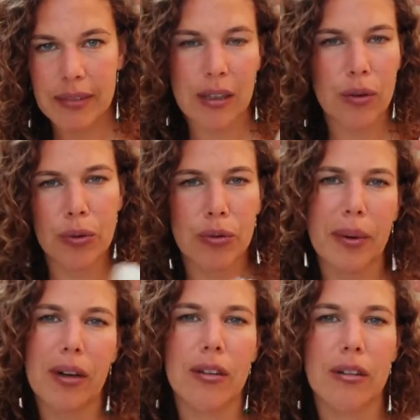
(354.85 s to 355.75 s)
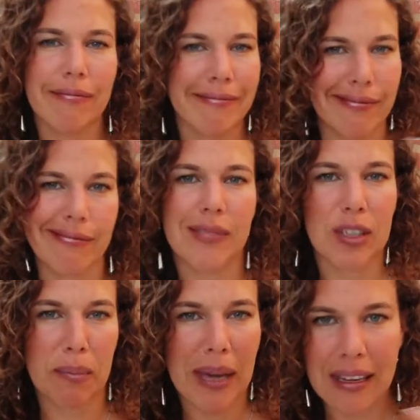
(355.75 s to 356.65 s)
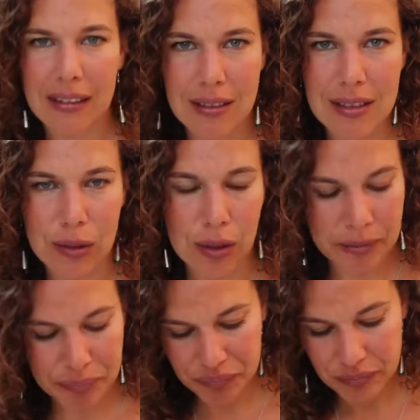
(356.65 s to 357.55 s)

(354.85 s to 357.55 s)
Arrowroot powder, you can buy it in the store.